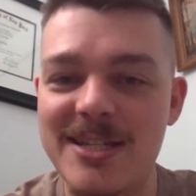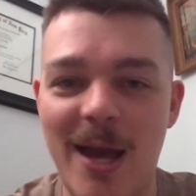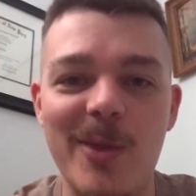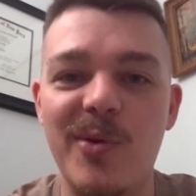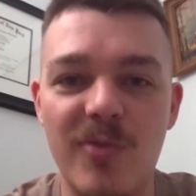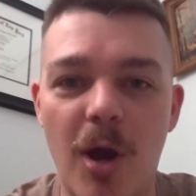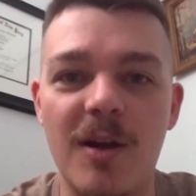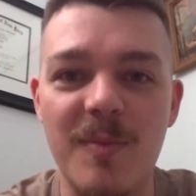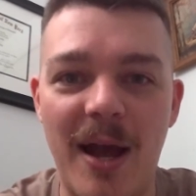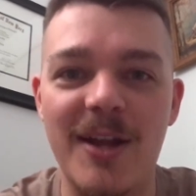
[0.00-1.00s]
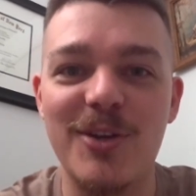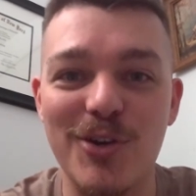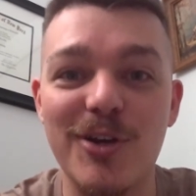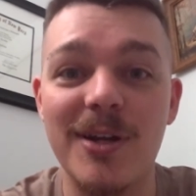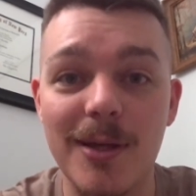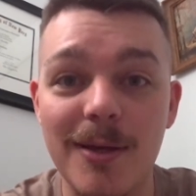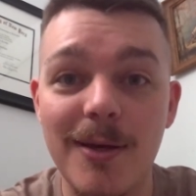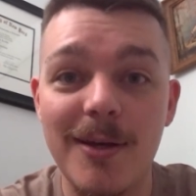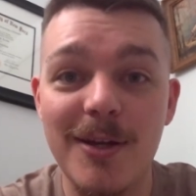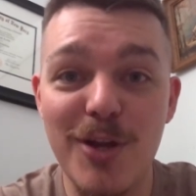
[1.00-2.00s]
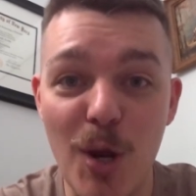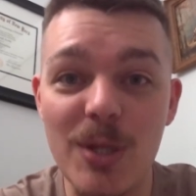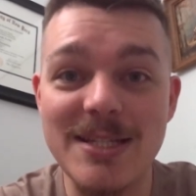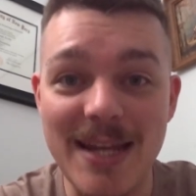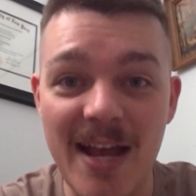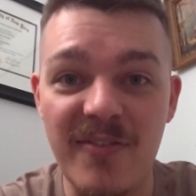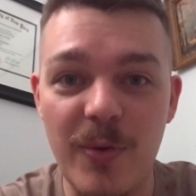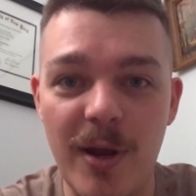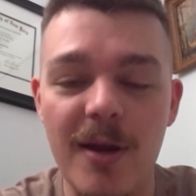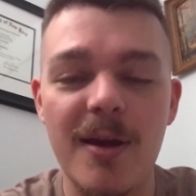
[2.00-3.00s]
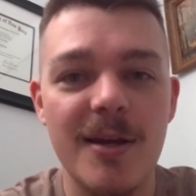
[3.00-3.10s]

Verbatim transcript: Now that we've talked about it, you're going to notice it everywhere.